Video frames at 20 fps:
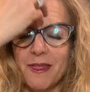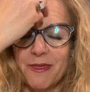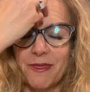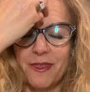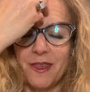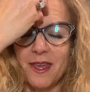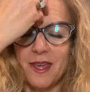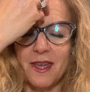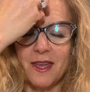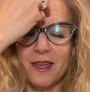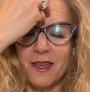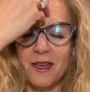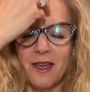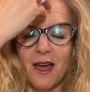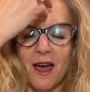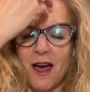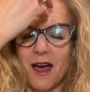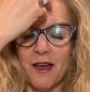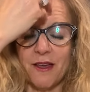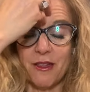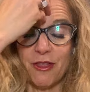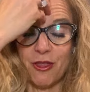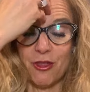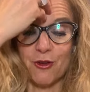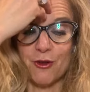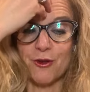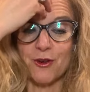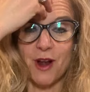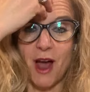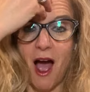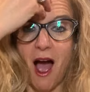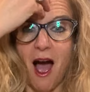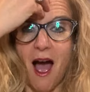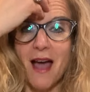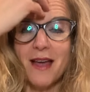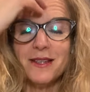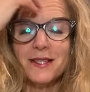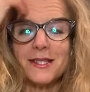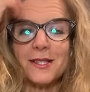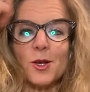The third
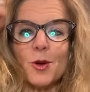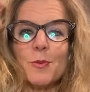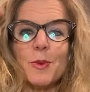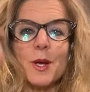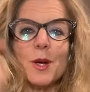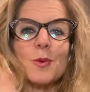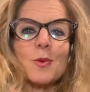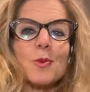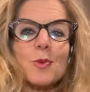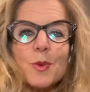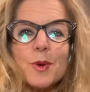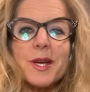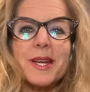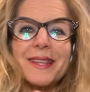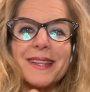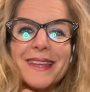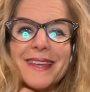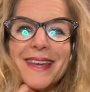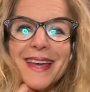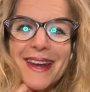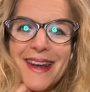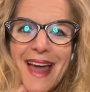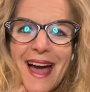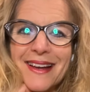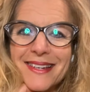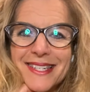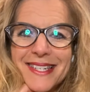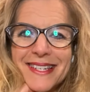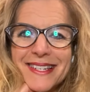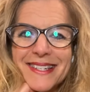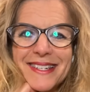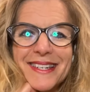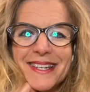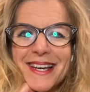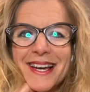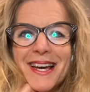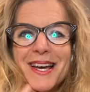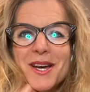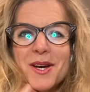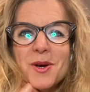eye, so being really connected
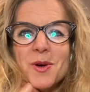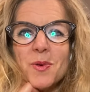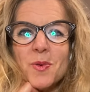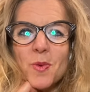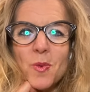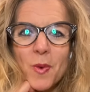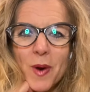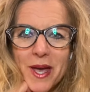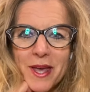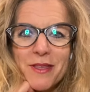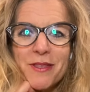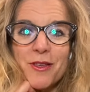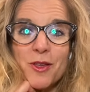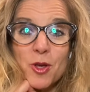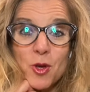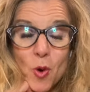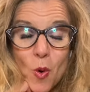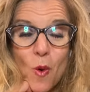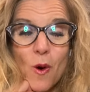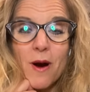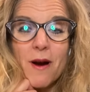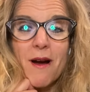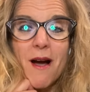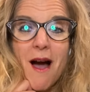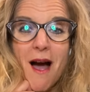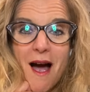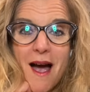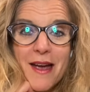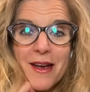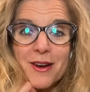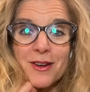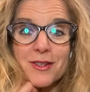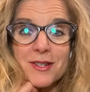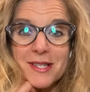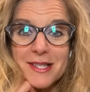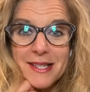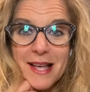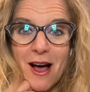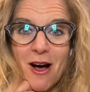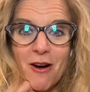with your higher
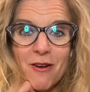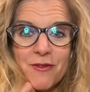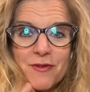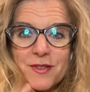self.